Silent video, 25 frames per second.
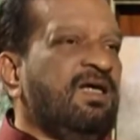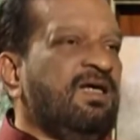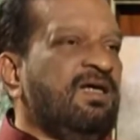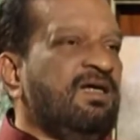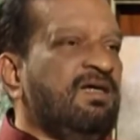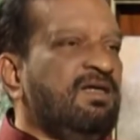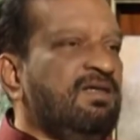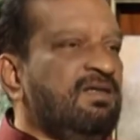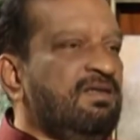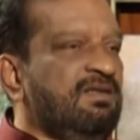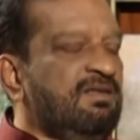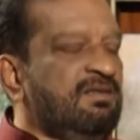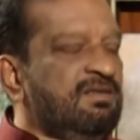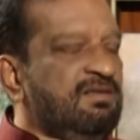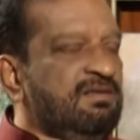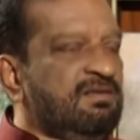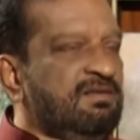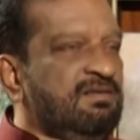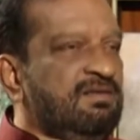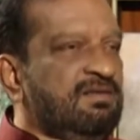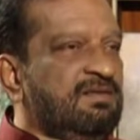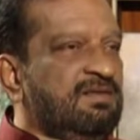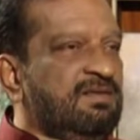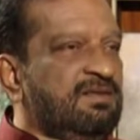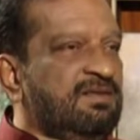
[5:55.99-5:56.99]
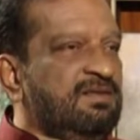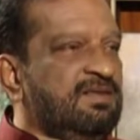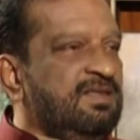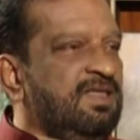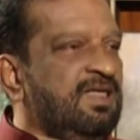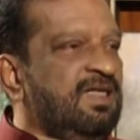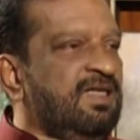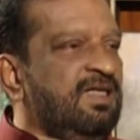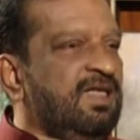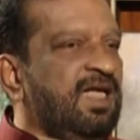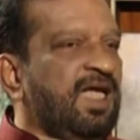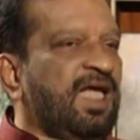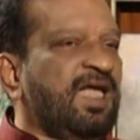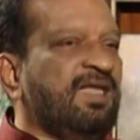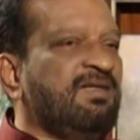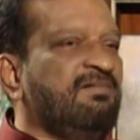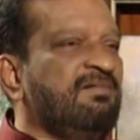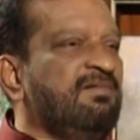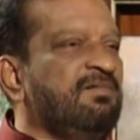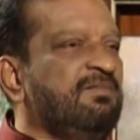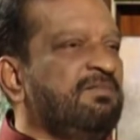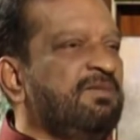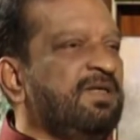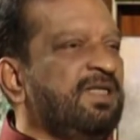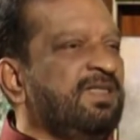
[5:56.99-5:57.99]
a child,
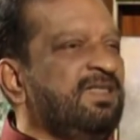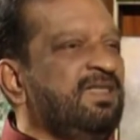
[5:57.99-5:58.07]
and